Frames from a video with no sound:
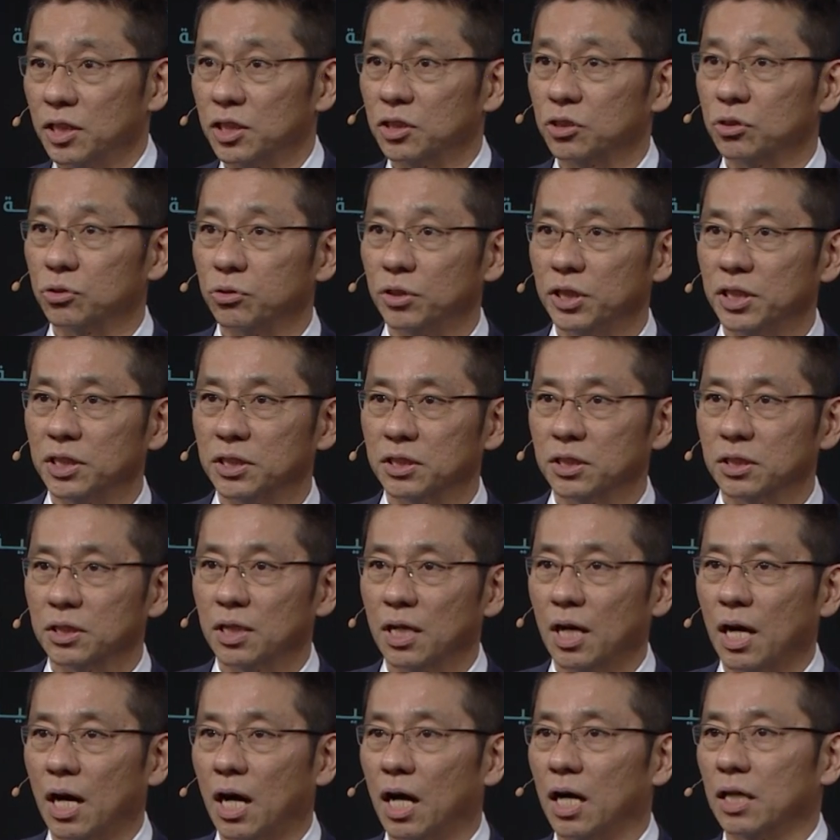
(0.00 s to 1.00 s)
These three
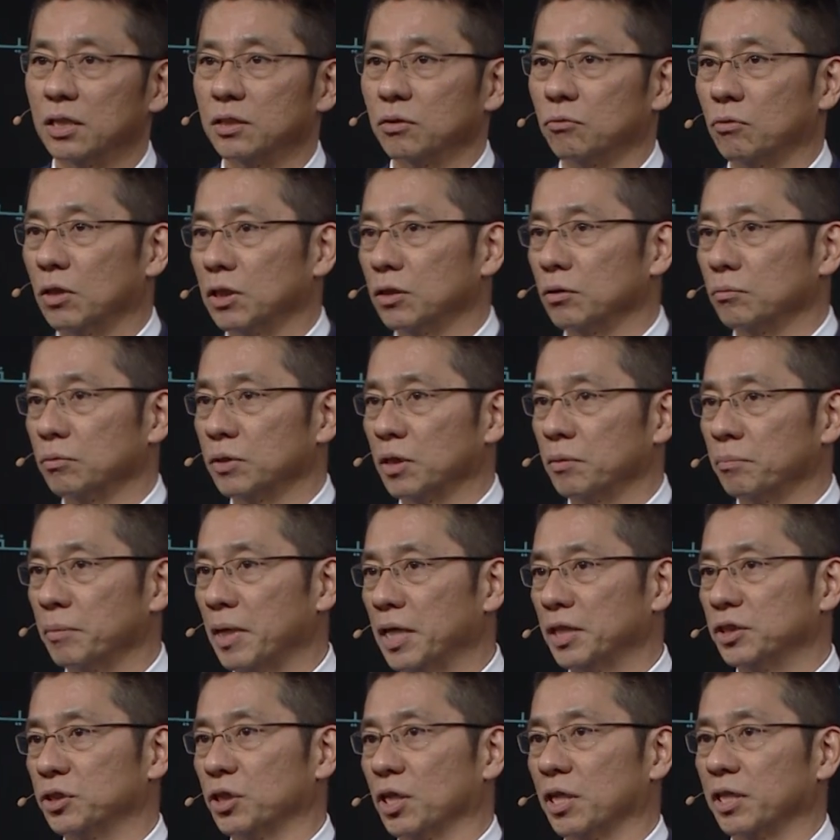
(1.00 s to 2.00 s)
are one of the
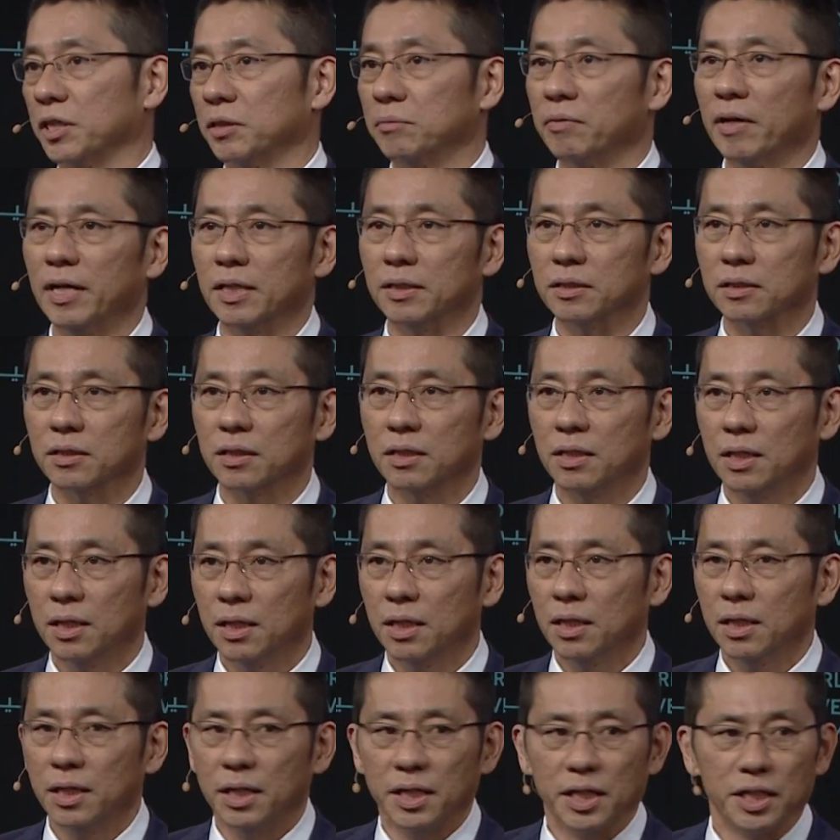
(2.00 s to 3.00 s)
major events.
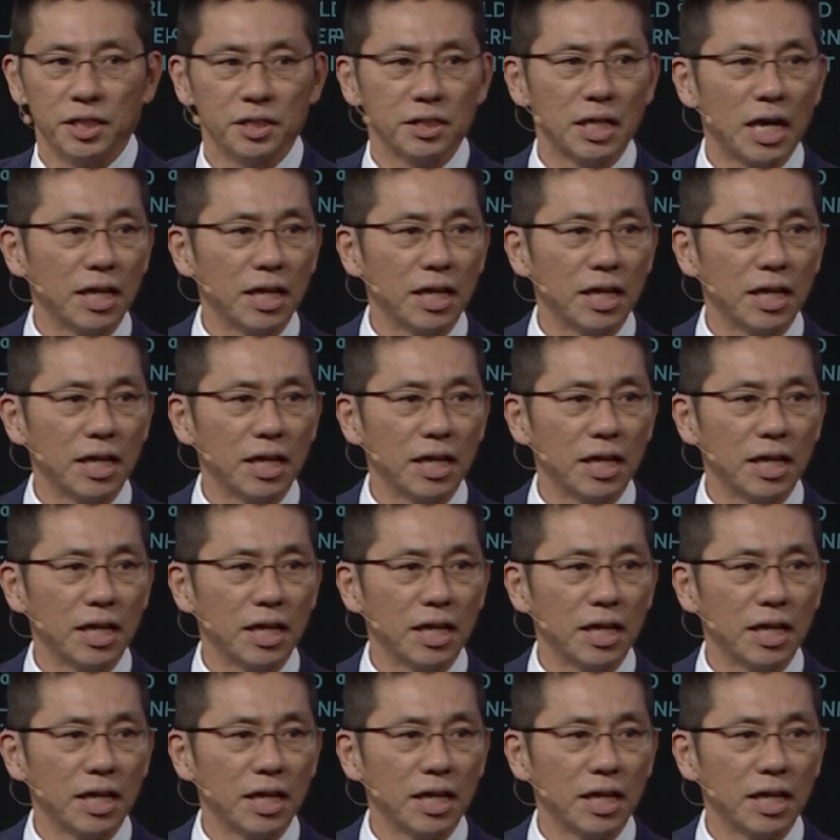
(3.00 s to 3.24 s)
In